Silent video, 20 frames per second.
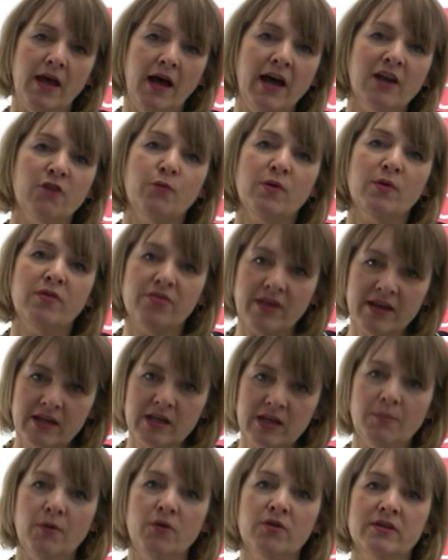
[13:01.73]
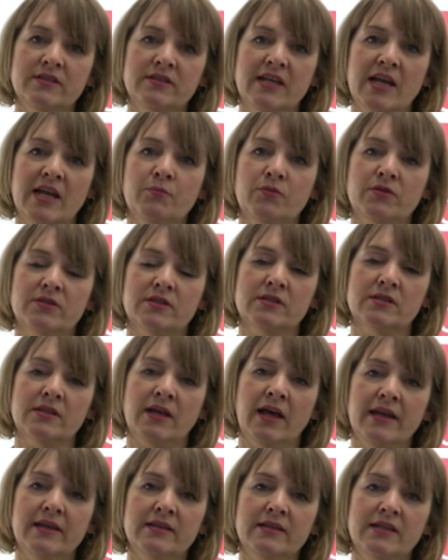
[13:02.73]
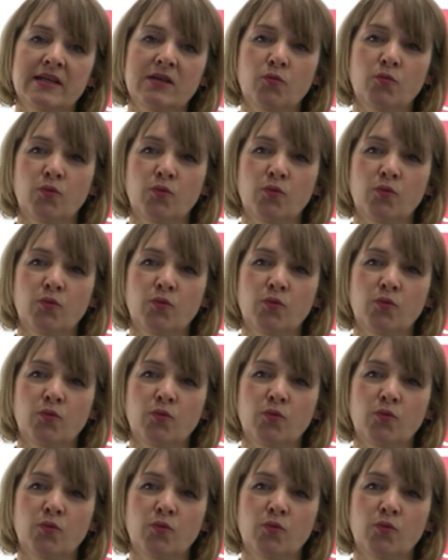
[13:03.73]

And if we think about contemporary society,